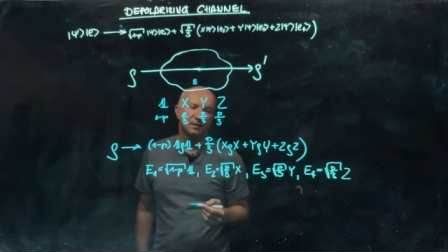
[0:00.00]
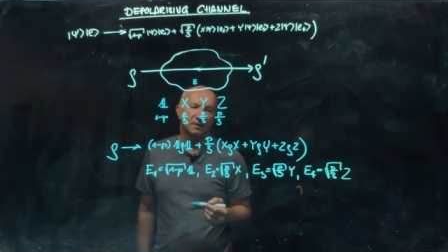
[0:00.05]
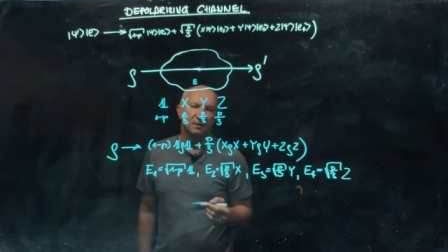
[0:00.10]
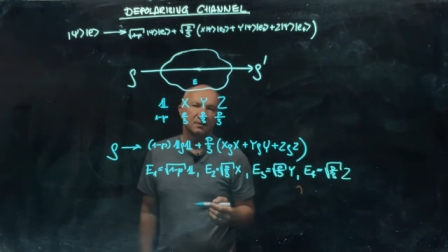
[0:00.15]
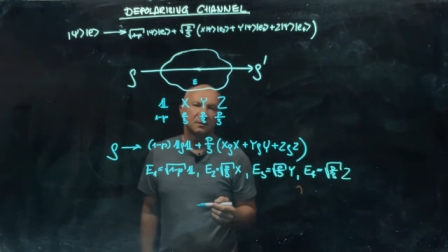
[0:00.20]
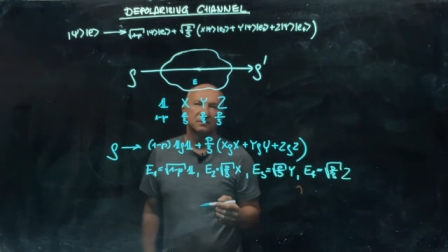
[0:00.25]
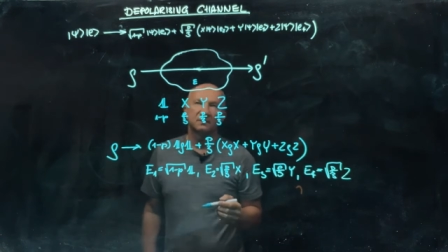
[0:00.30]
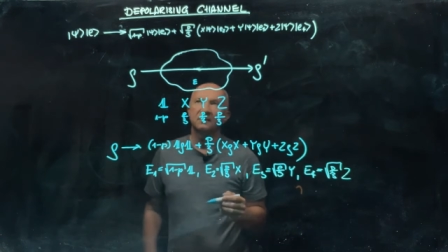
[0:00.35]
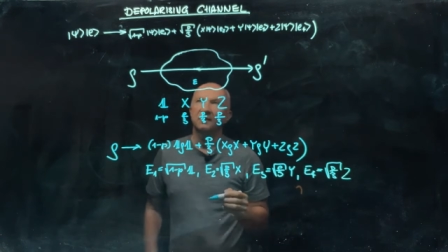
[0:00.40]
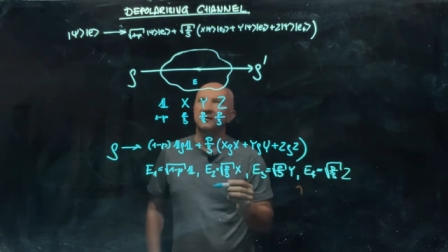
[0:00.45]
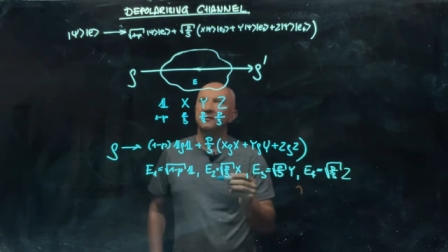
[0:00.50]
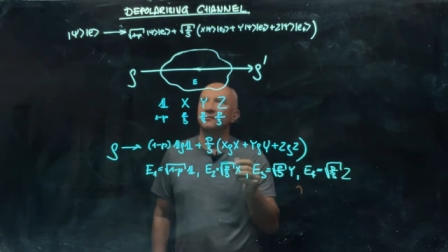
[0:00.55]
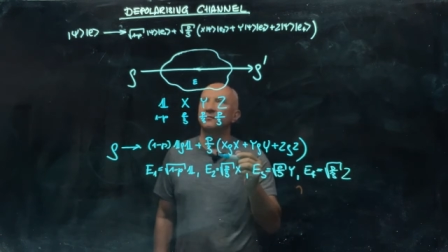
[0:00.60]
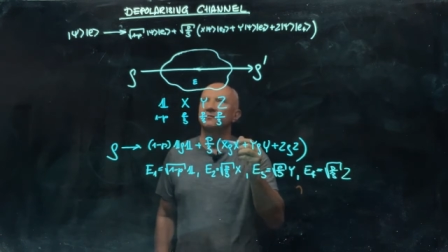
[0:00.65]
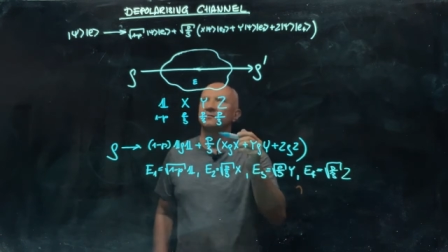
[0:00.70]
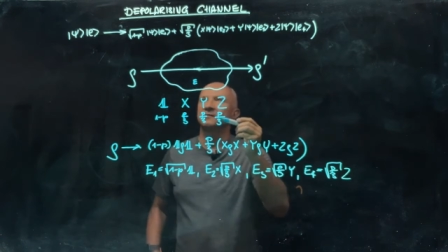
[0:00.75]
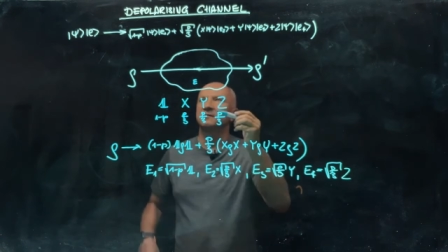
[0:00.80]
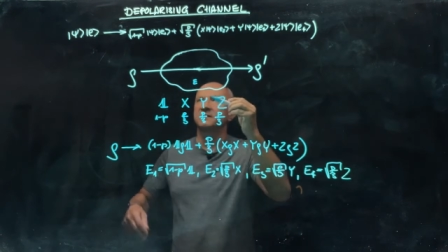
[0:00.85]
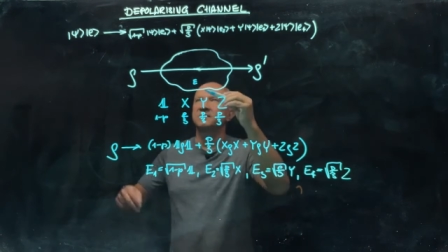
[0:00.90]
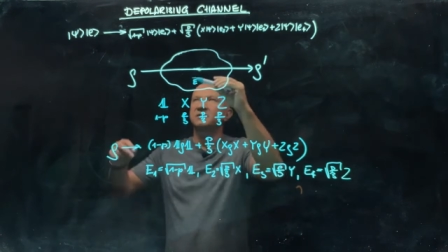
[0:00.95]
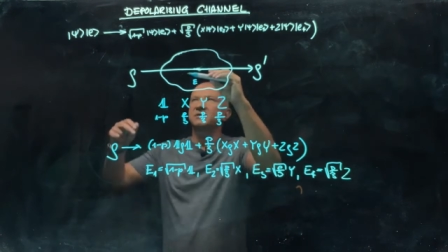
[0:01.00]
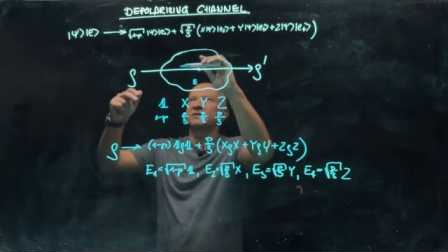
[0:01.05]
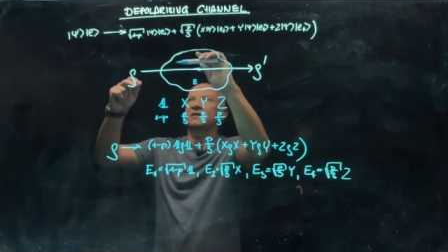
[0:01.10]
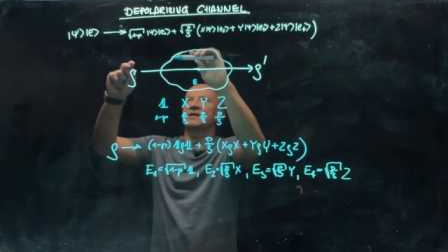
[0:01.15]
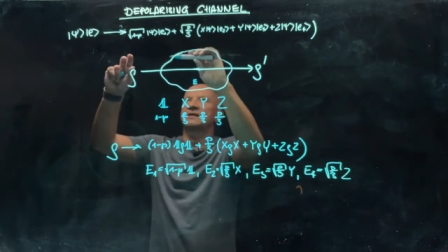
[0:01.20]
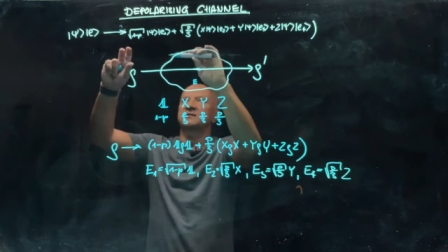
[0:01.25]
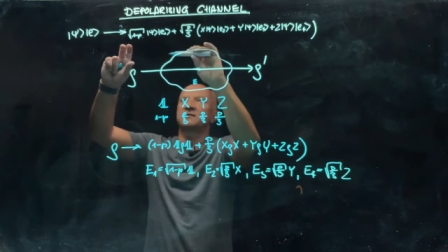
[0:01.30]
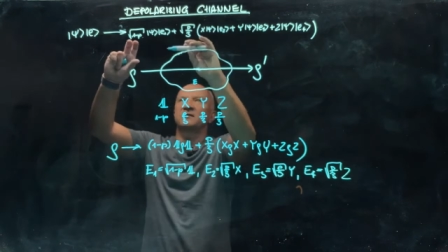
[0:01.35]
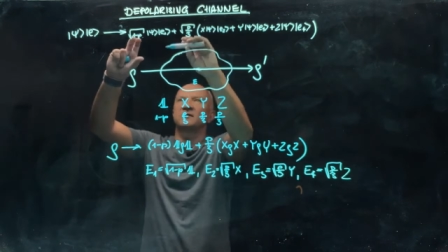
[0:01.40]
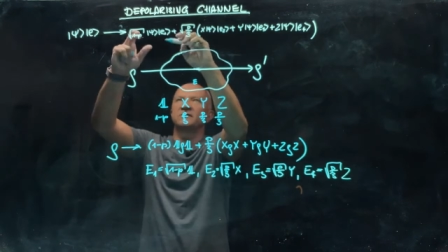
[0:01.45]
So this is
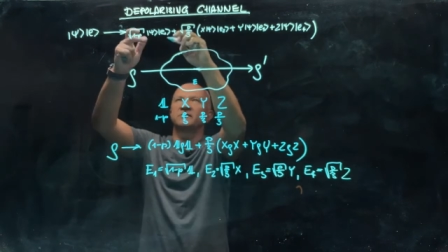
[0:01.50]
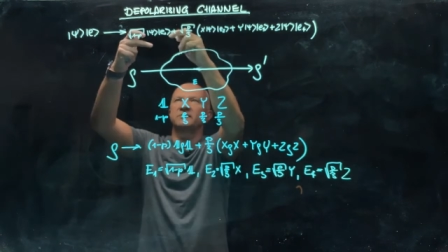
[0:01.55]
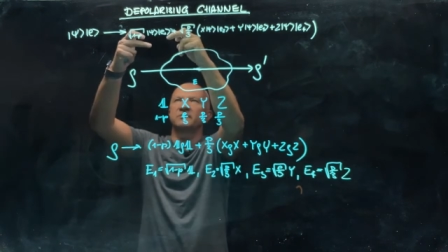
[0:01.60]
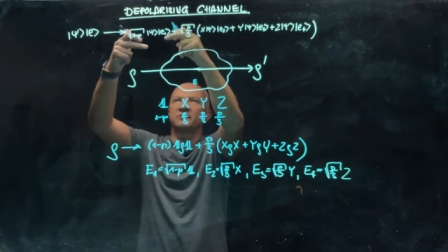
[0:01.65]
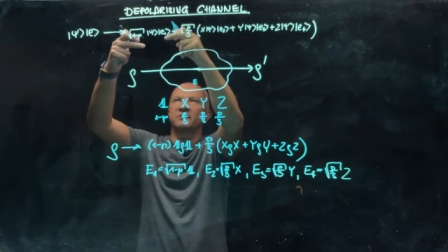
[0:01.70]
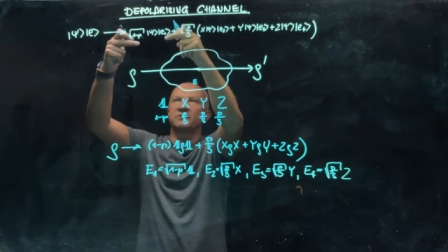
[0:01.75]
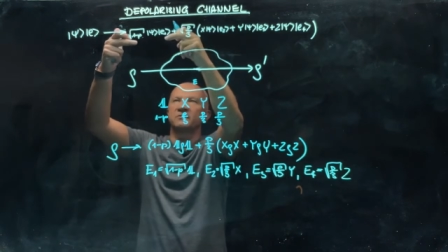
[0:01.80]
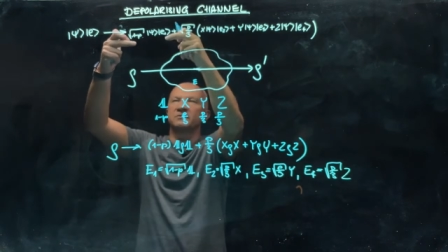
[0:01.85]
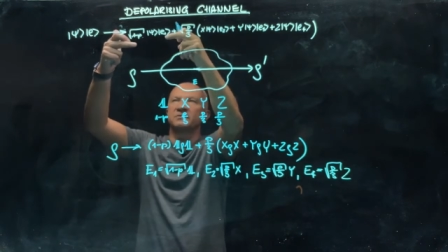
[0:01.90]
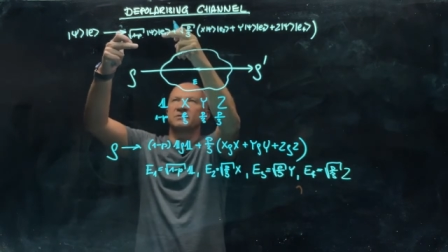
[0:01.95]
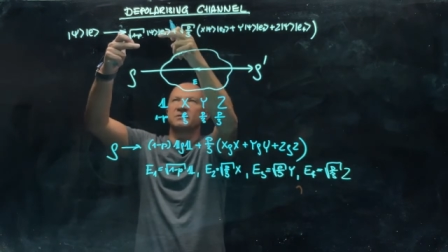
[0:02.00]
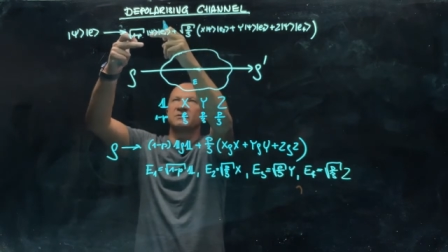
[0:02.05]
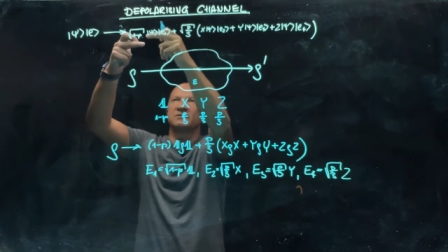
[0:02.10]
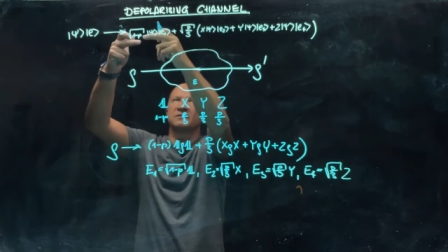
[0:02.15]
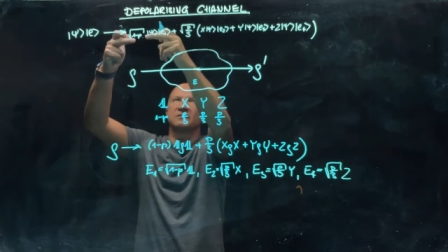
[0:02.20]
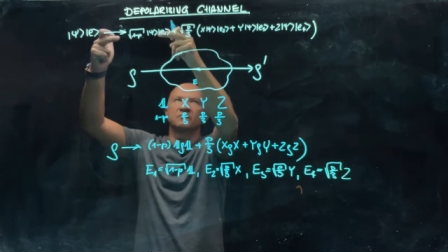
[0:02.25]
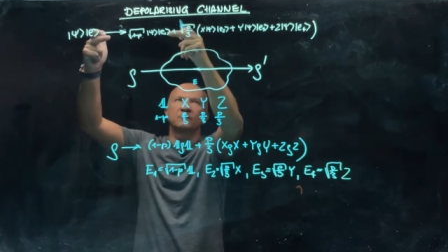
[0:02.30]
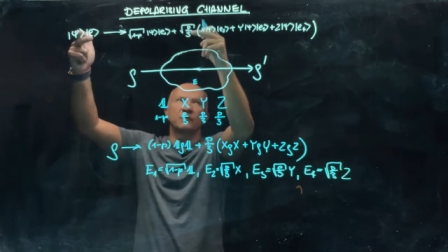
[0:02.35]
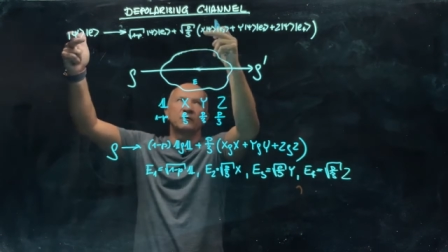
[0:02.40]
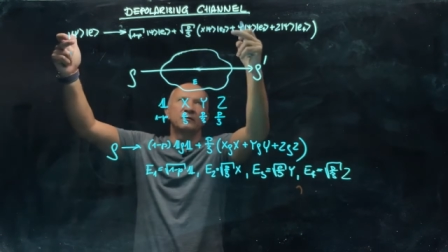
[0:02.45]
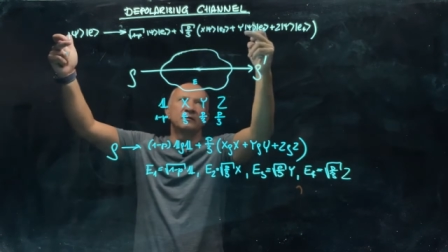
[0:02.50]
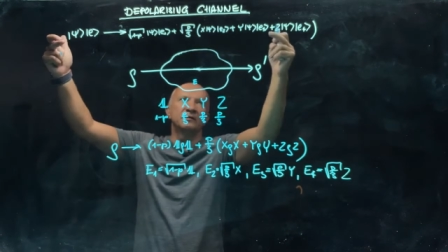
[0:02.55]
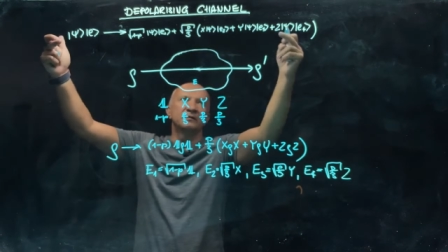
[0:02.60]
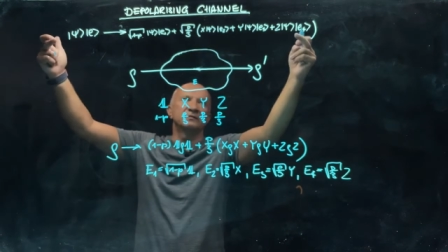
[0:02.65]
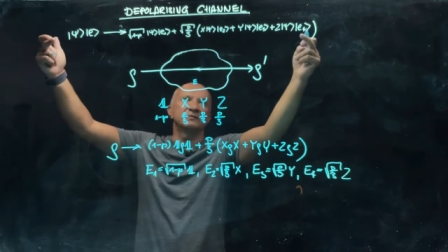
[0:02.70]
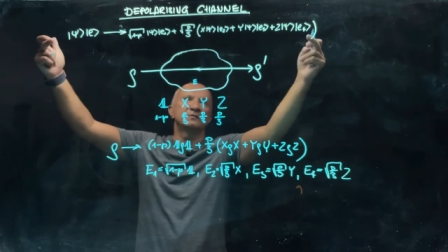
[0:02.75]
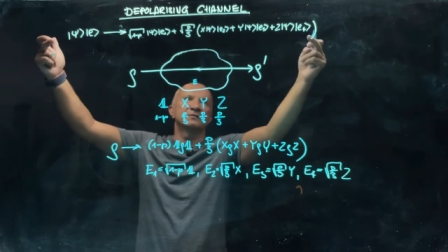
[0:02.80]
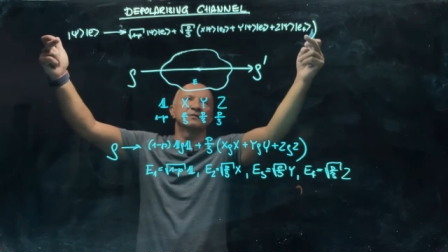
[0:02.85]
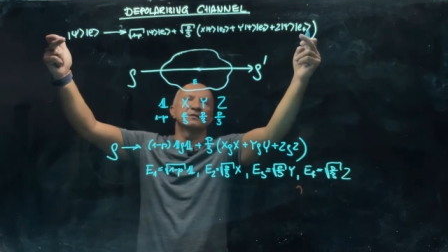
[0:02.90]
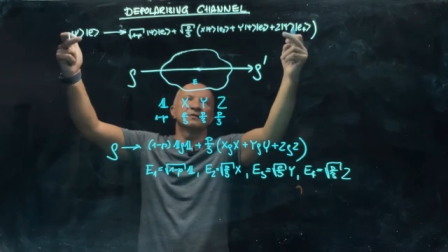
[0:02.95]
actually also consistent with
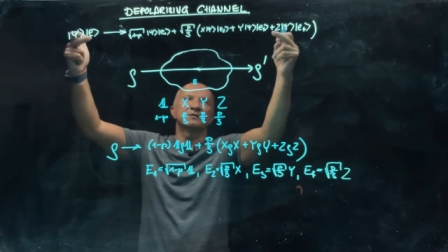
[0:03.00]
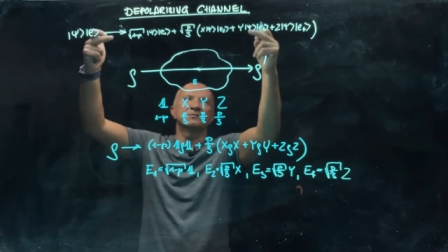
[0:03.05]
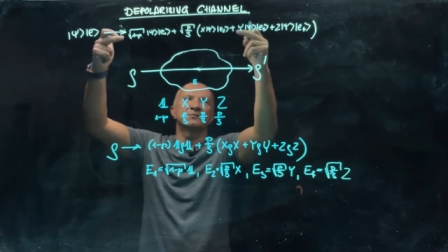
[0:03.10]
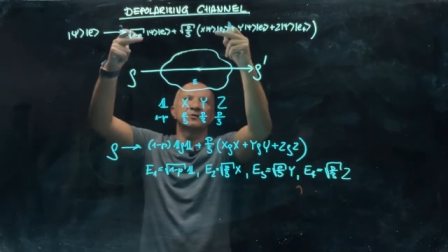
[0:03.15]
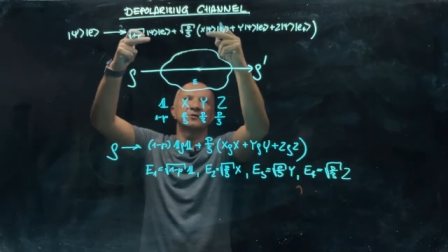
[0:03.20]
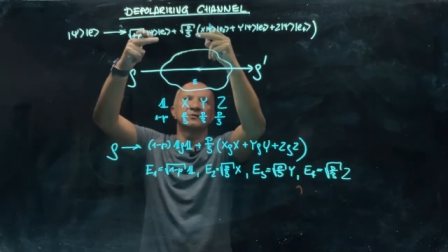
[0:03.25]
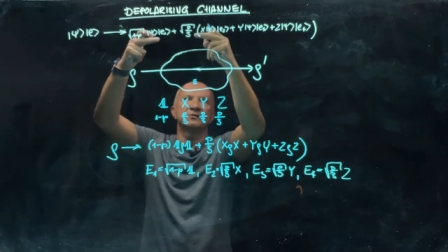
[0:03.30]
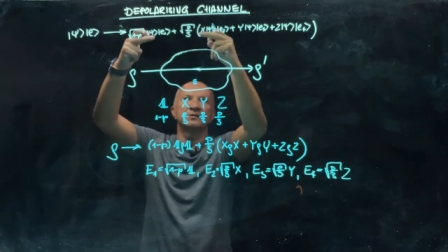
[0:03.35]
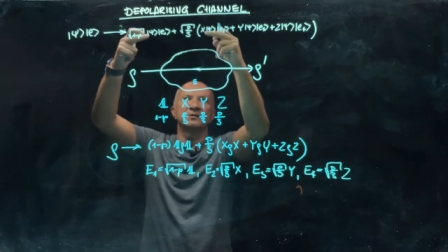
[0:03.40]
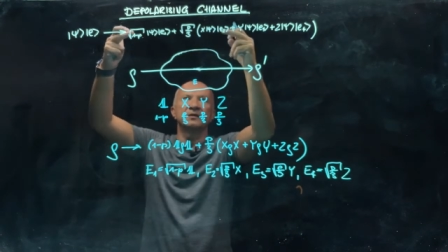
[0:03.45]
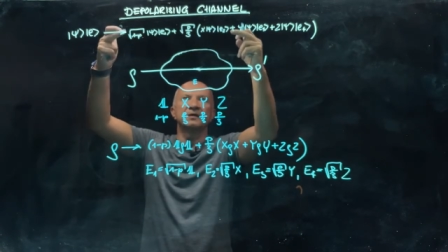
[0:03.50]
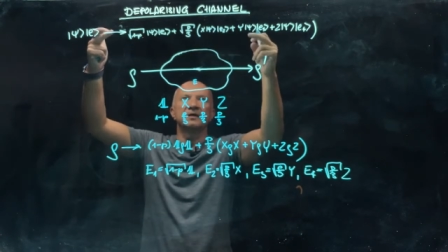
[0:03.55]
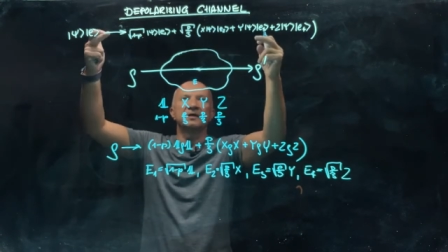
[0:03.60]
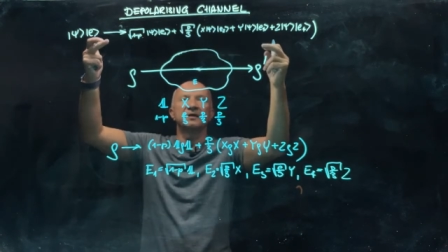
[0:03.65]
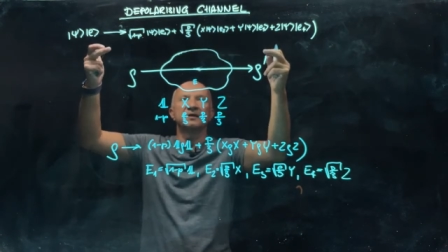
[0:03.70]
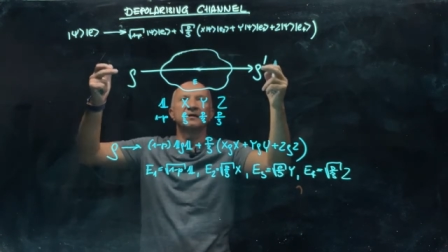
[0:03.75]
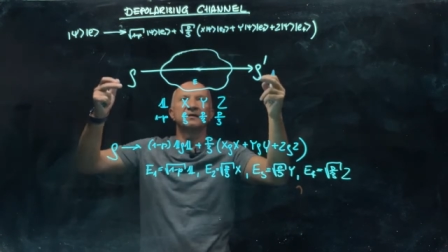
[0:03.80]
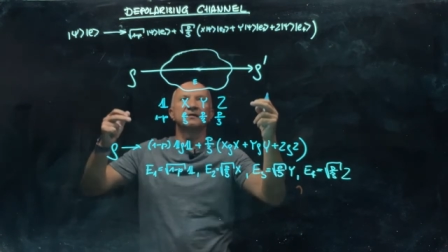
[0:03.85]
this expression here.